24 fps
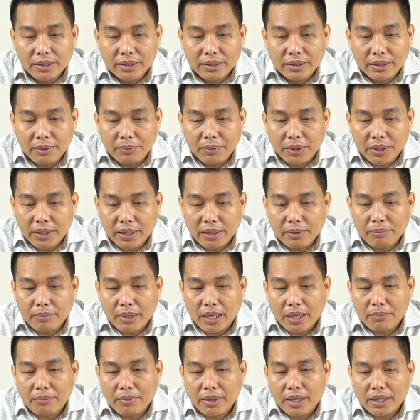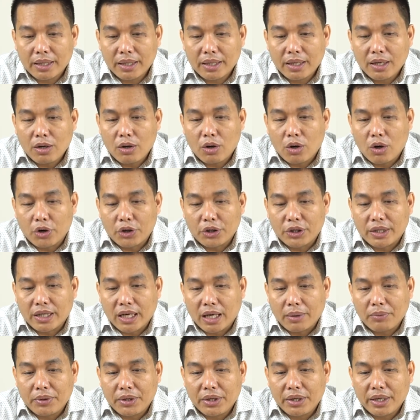Tibetan-Burman or
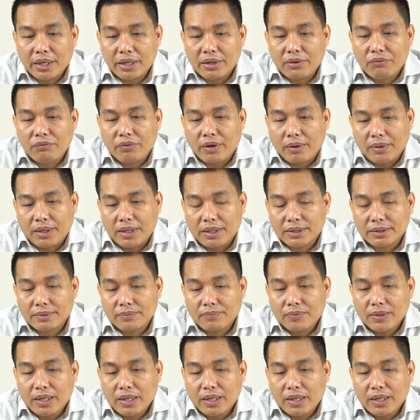Dravidian families.